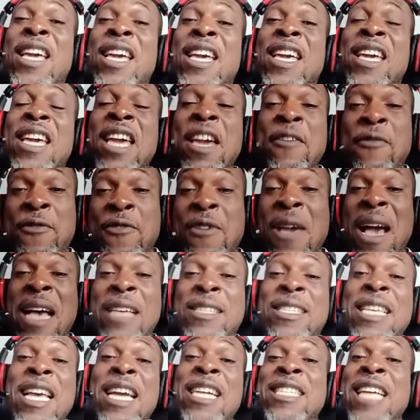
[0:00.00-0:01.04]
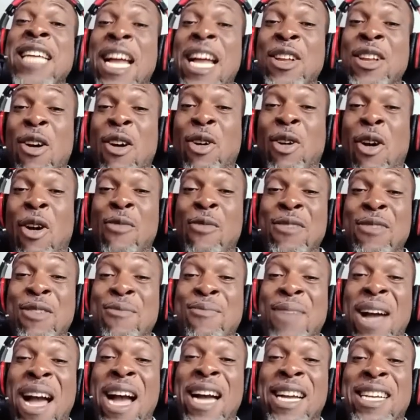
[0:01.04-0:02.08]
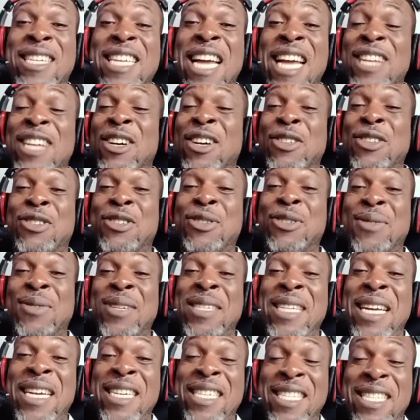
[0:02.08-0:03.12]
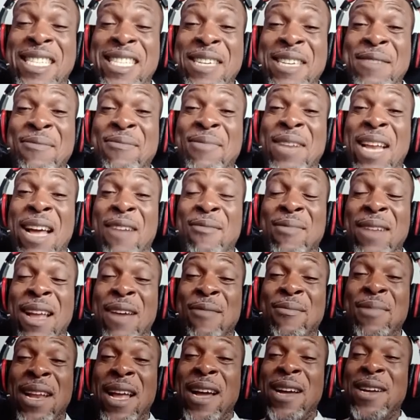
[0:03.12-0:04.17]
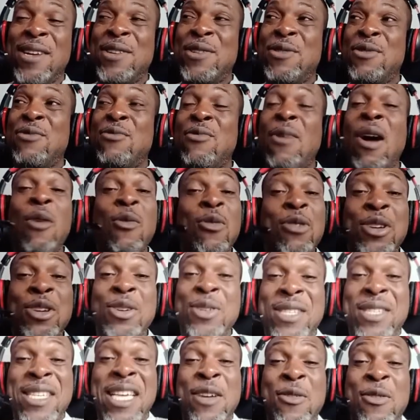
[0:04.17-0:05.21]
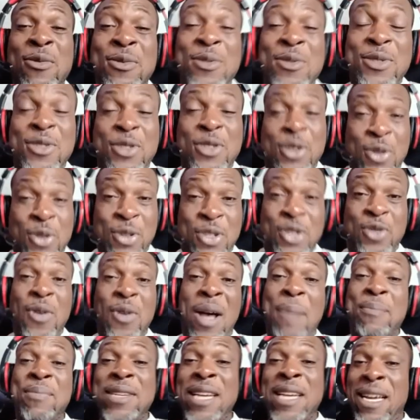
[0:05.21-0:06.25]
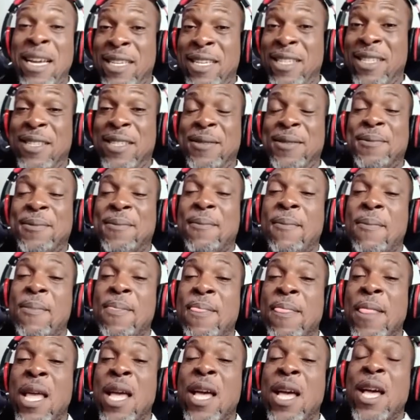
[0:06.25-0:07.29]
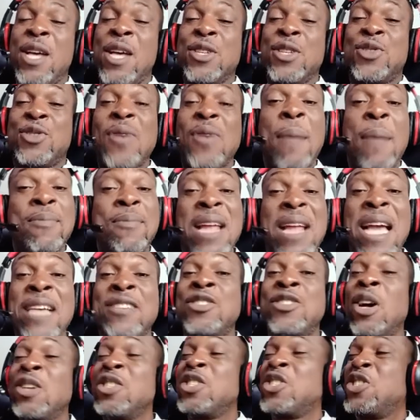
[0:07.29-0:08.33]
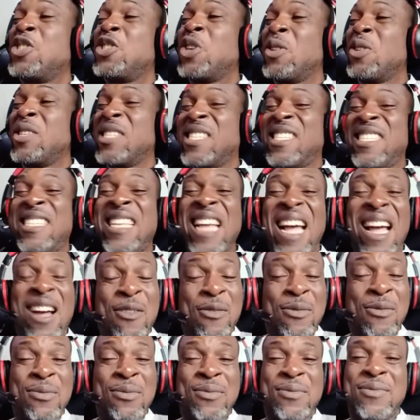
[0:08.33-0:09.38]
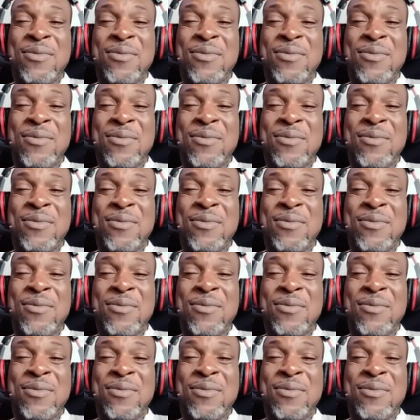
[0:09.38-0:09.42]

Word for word: If you are saying they are not coming back, they are not doing anything, blah, blah, blah, what will you say to Swapnext? Swapnext just shuts down.